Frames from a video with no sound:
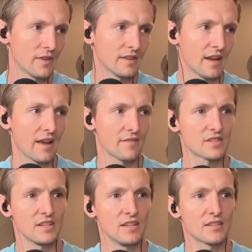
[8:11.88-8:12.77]
thing that I've
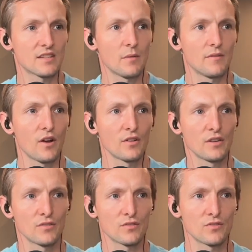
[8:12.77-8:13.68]
seen some of our
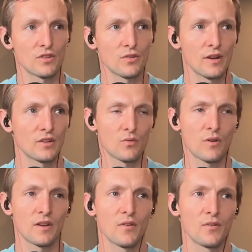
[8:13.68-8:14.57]
users do, and I just
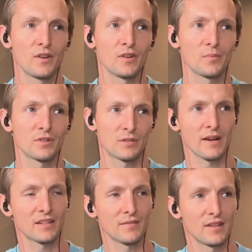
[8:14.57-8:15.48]
want to know your
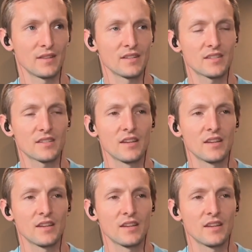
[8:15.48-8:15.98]
perspective on this.